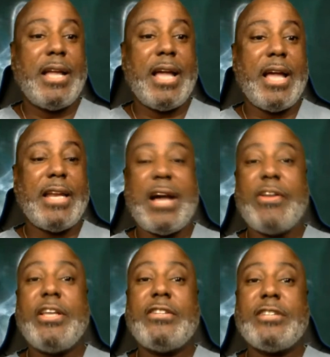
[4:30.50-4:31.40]
and
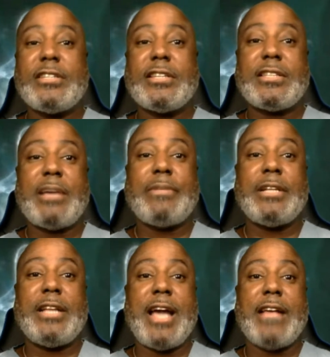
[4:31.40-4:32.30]
now he just
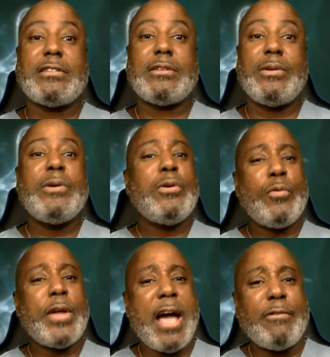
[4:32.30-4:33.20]
accepted it as,
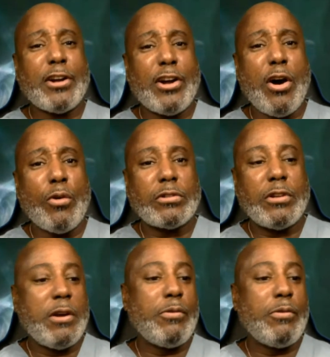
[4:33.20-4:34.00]
we have a ghost.